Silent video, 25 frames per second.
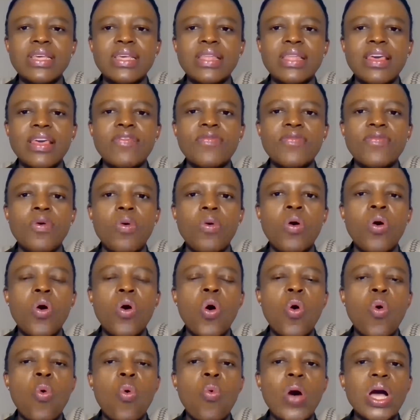and therefore
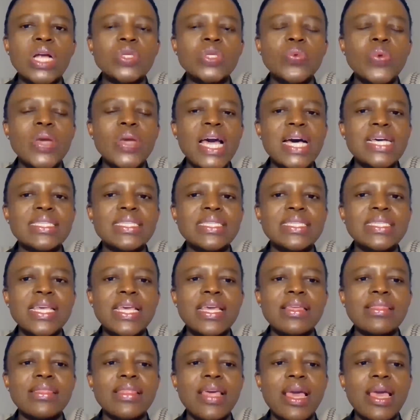what we are
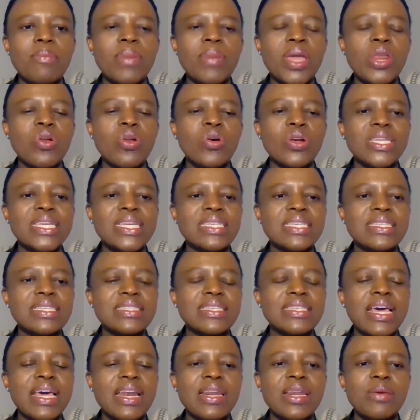seeing there may not
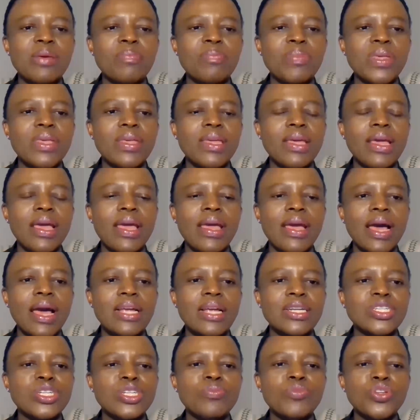necessarily be
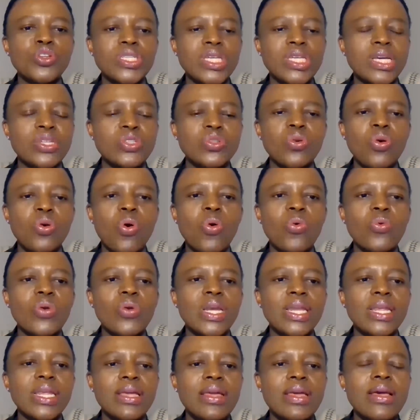attributed to
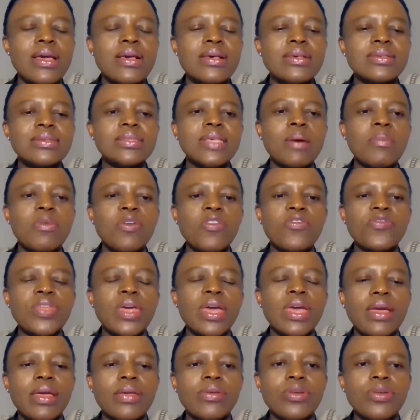only some of
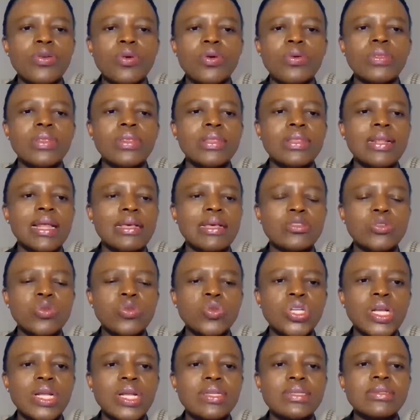the, you know, like
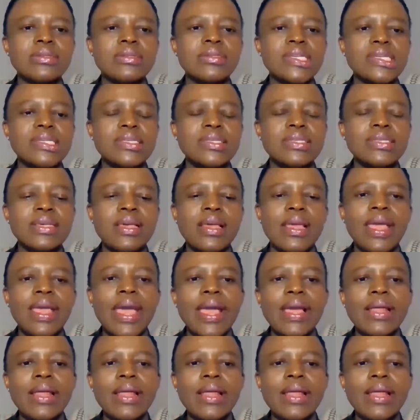social distancing